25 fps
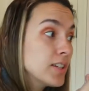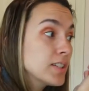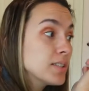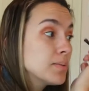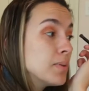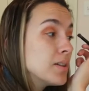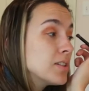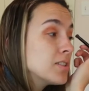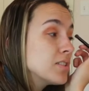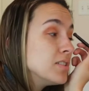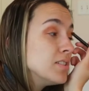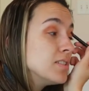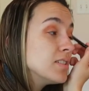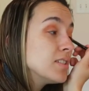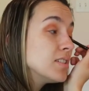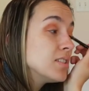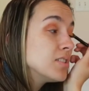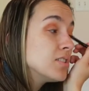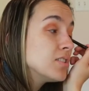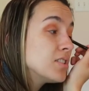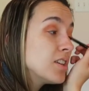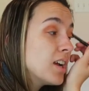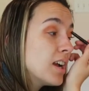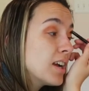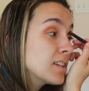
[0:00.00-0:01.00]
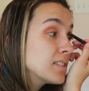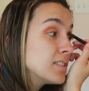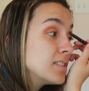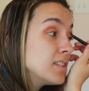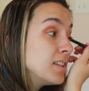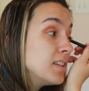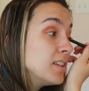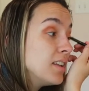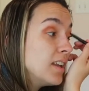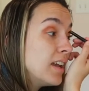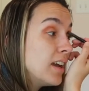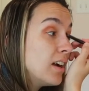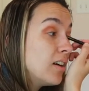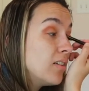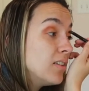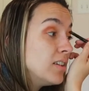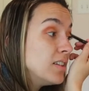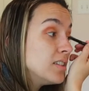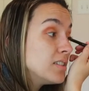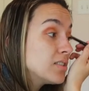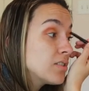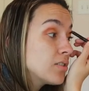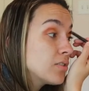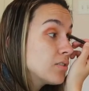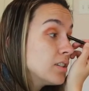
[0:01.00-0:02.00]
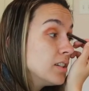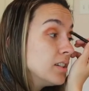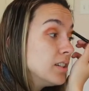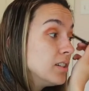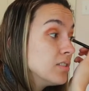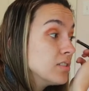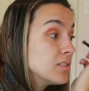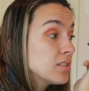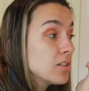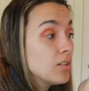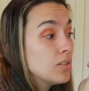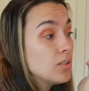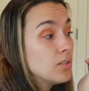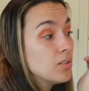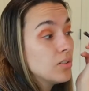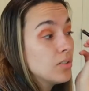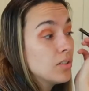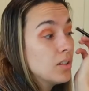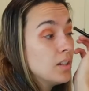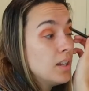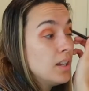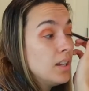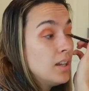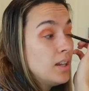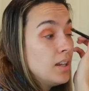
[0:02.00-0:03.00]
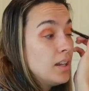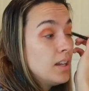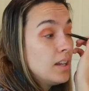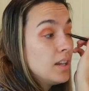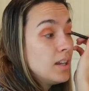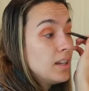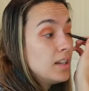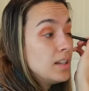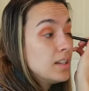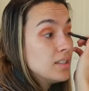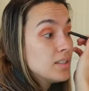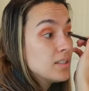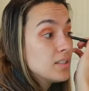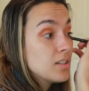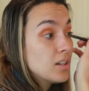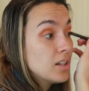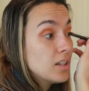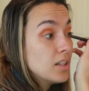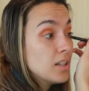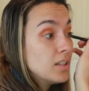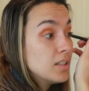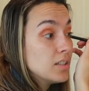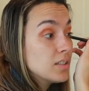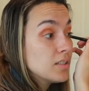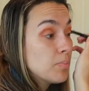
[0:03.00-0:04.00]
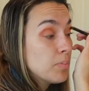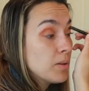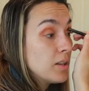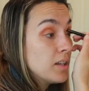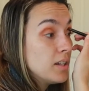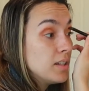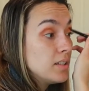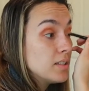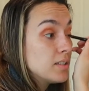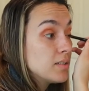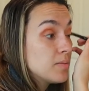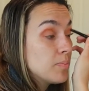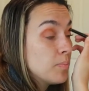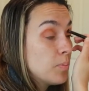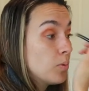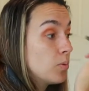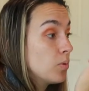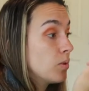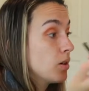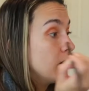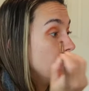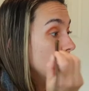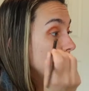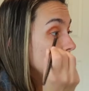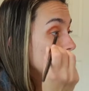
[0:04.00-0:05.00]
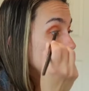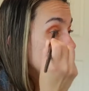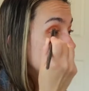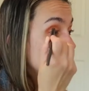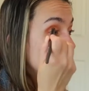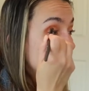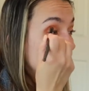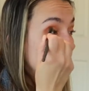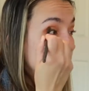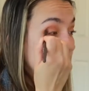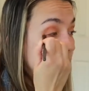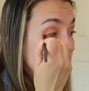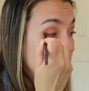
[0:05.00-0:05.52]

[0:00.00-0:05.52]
especially since Jackson now is three years old. He is starting to play sports.